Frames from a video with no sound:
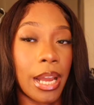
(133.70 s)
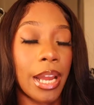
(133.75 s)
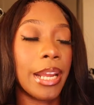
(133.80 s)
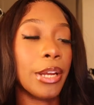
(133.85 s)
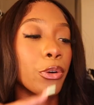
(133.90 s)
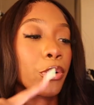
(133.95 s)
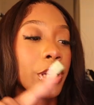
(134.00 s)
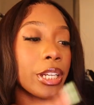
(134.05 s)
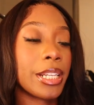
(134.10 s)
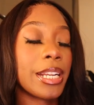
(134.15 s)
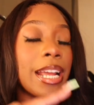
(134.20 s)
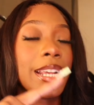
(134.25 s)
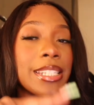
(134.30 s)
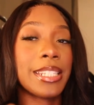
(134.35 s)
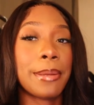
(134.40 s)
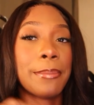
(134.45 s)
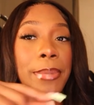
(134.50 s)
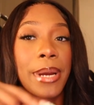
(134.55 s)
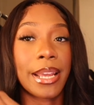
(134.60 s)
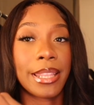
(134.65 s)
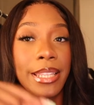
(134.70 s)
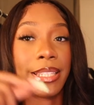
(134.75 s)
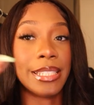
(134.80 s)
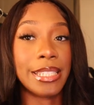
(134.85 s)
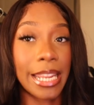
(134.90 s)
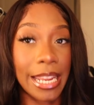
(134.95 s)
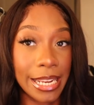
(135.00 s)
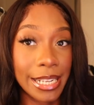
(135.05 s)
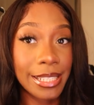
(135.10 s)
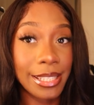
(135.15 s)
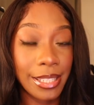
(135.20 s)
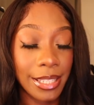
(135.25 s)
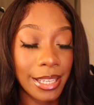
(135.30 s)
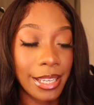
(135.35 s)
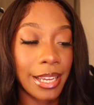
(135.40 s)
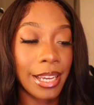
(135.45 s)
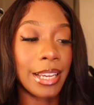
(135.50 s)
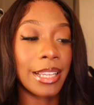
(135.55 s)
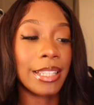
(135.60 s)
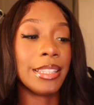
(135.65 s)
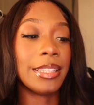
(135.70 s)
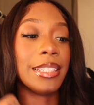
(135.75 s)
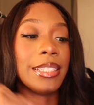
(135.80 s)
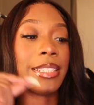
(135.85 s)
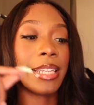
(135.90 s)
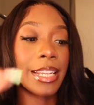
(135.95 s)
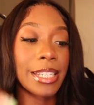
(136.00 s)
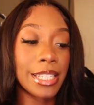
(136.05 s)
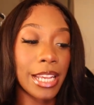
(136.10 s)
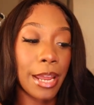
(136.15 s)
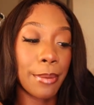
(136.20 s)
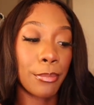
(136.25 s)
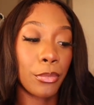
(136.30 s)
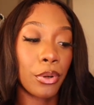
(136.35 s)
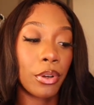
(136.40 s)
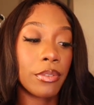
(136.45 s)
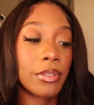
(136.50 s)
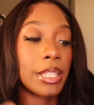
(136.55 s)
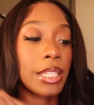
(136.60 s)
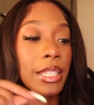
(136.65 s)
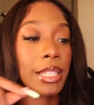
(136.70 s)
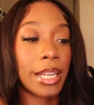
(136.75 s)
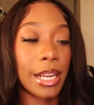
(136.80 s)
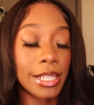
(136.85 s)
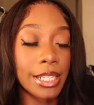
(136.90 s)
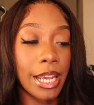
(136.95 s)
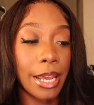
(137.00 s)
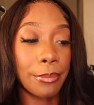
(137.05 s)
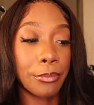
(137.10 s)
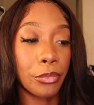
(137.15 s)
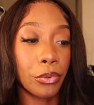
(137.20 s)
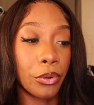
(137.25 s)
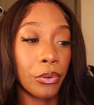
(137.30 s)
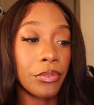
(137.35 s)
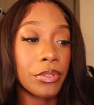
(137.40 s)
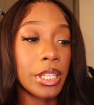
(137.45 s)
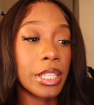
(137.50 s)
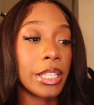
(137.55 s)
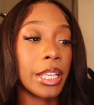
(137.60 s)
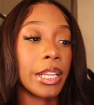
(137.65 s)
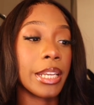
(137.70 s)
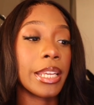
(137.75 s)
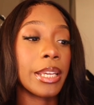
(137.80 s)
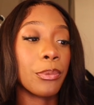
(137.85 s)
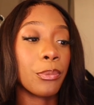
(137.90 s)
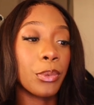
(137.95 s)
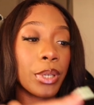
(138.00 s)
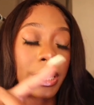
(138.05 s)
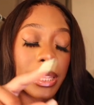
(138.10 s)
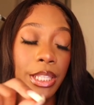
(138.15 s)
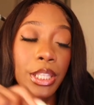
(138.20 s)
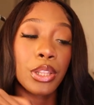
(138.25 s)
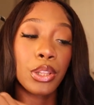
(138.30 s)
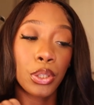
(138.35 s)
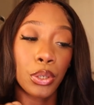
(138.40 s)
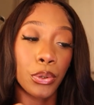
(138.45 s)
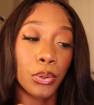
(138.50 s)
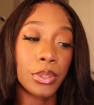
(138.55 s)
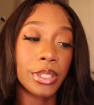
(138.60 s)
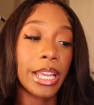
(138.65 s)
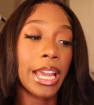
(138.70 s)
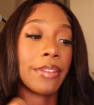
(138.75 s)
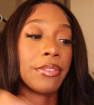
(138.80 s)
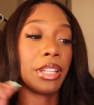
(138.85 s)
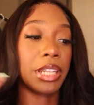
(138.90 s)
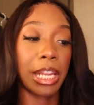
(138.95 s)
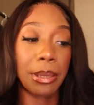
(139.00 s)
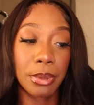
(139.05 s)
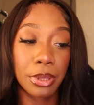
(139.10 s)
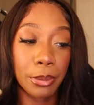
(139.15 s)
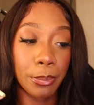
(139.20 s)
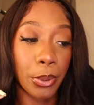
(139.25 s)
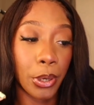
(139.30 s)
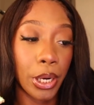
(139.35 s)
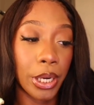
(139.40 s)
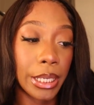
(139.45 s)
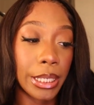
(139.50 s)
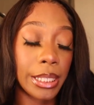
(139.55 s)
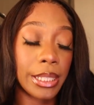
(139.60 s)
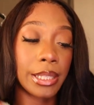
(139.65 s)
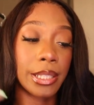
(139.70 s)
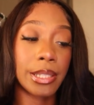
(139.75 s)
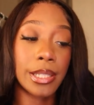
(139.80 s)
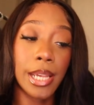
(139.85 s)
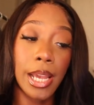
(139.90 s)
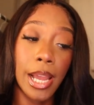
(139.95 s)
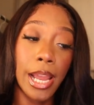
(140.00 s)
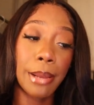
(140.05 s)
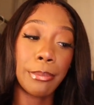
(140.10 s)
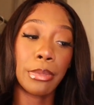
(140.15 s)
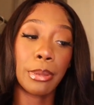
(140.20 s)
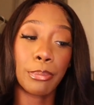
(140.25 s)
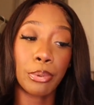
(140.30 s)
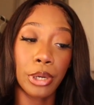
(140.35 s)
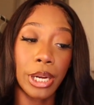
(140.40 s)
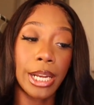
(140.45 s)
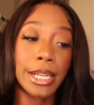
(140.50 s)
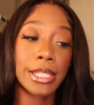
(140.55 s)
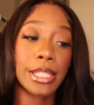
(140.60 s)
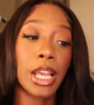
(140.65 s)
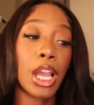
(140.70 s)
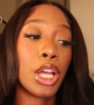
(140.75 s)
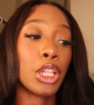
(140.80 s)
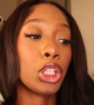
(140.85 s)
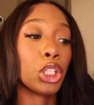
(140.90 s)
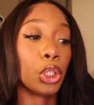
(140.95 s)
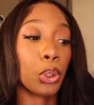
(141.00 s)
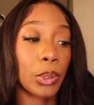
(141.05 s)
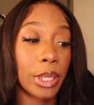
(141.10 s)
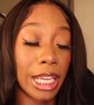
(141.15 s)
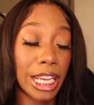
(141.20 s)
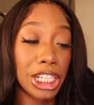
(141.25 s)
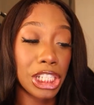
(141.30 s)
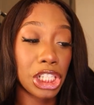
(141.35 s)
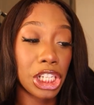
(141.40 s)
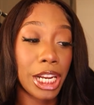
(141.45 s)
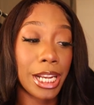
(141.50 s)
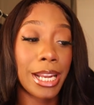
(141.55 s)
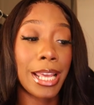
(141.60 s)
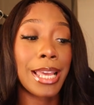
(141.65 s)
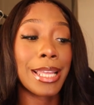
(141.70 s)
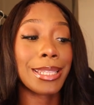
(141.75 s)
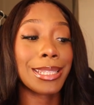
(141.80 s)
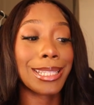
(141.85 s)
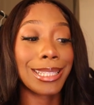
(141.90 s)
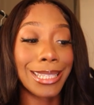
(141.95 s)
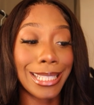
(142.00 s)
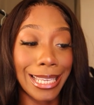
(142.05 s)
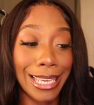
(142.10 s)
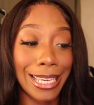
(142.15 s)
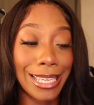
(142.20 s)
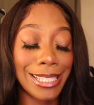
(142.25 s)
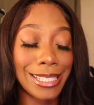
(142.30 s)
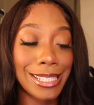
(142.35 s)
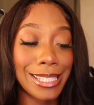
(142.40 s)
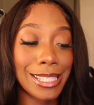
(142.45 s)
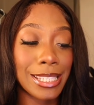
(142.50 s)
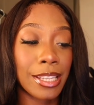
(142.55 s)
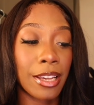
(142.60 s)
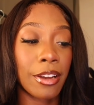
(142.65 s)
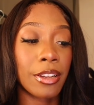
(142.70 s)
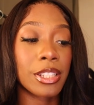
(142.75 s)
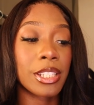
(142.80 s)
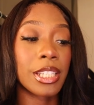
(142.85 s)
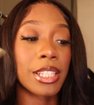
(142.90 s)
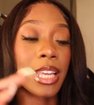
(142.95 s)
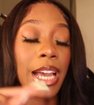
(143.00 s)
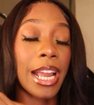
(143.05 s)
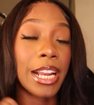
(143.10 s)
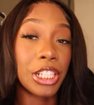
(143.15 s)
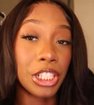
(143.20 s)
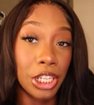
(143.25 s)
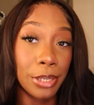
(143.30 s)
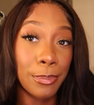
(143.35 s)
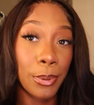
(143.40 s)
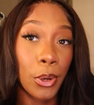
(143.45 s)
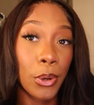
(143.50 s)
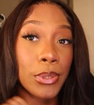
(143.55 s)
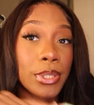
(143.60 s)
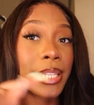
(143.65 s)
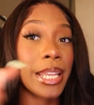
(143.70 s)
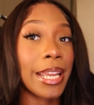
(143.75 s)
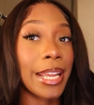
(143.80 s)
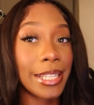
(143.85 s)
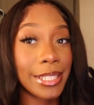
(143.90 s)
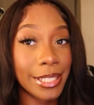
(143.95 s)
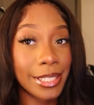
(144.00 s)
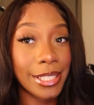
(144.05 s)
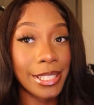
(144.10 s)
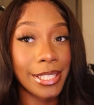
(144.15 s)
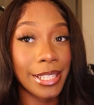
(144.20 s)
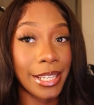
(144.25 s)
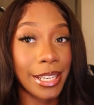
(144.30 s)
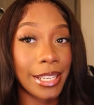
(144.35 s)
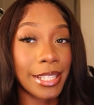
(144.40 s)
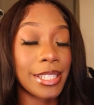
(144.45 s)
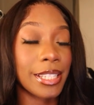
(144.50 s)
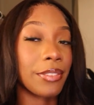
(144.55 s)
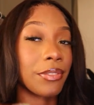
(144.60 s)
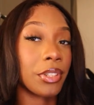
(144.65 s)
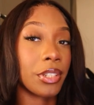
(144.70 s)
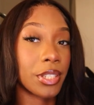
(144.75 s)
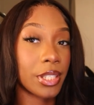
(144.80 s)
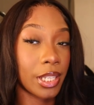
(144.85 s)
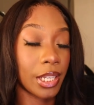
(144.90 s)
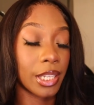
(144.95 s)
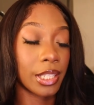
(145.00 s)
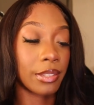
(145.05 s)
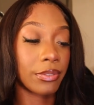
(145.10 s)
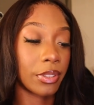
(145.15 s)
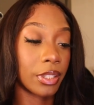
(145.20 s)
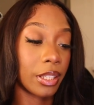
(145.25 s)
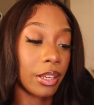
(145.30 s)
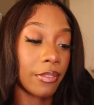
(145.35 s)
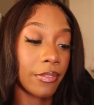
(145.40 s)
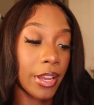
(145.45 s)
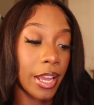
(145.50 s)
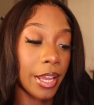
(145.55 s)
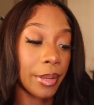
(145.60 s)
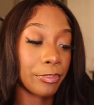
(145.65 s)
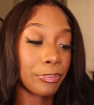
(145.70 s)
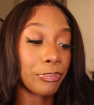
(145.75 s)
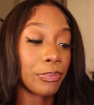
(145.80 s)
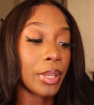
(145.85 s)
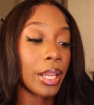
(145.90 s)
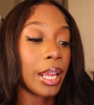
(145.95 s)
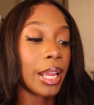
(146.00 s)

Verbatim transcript: i organized it by the date the daytime moves and the nighttime moves and then within those i had the name of the party the time the price the location the links to the IG post and to the tickets if there's tickets for the event.